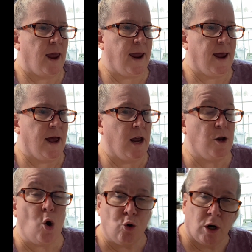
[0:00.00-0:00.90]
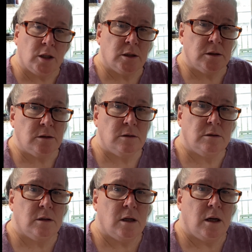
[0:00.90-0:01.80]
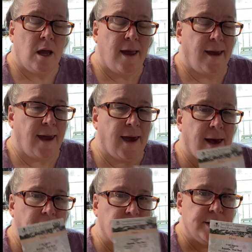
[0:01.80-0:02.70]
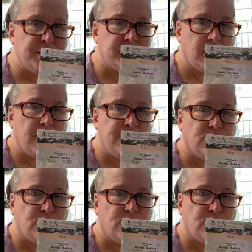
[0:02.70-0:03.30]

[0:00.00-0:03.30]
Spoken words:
and okra, and this stuff,